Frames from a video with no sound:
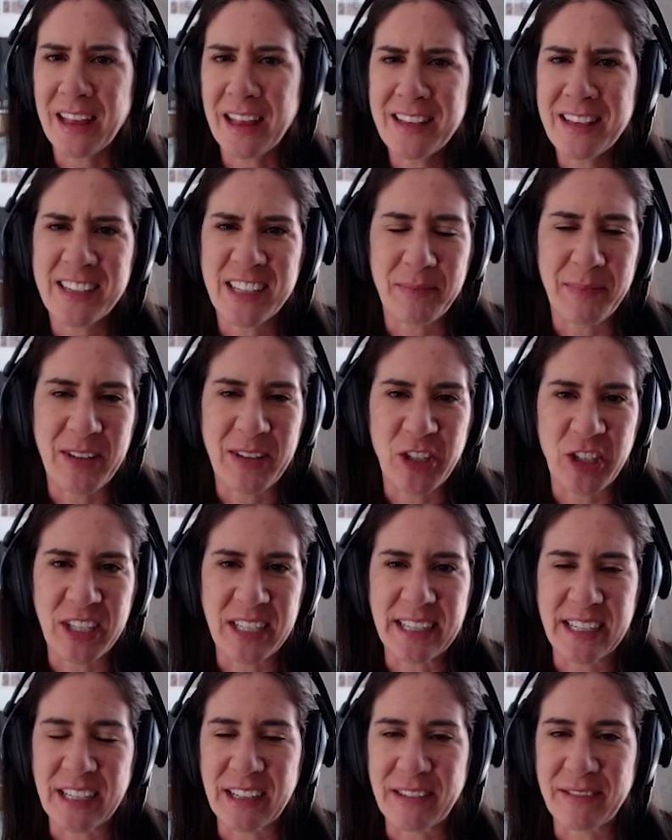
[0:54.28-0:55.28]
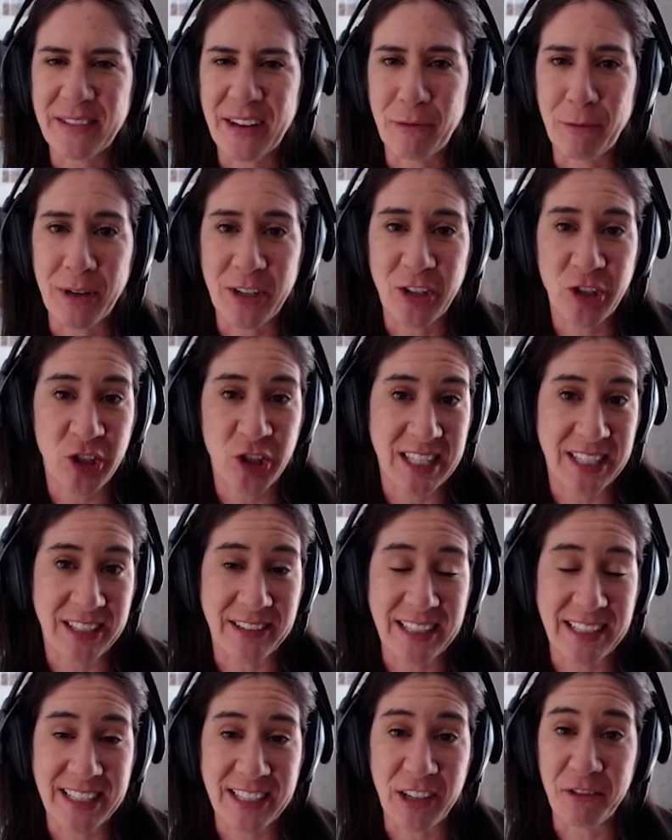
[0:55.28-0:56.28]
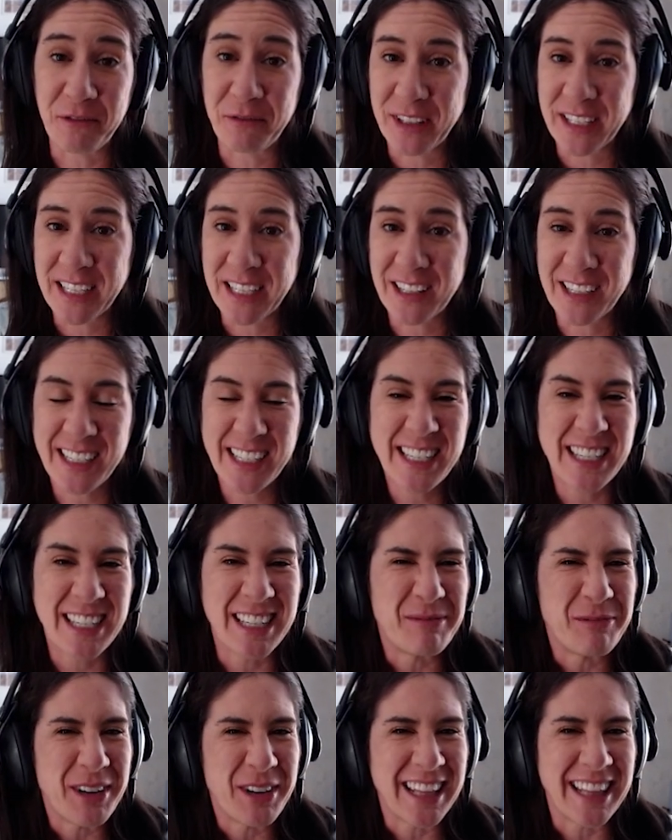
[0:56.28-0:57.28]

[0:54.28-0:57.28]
insert a picture here of what she's going to hopefully look somewhat